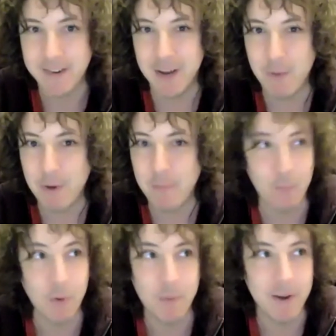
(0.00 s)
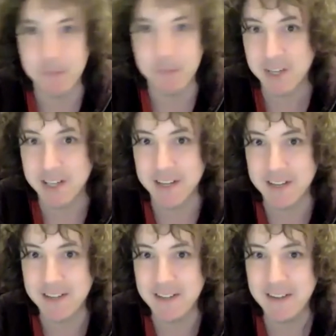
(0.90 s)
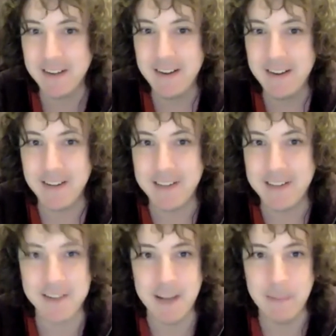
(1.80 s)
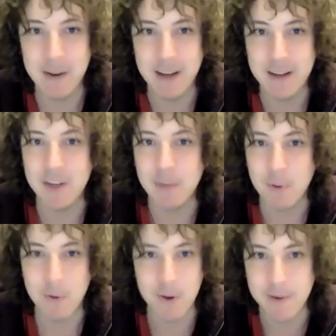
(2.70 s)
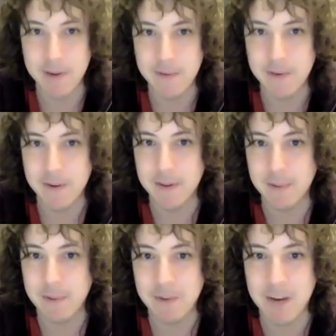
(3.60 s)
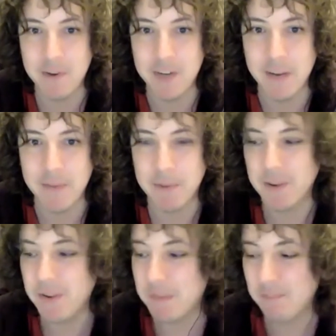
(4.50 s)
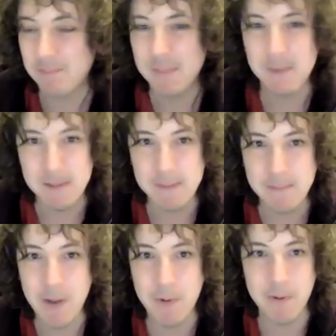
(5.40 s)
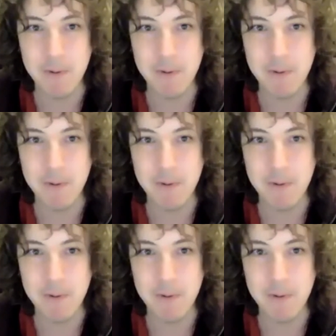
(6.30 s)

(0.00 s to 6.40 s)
No one would be able to predict the 16 players who will qualify for the World Championships, because who would have thought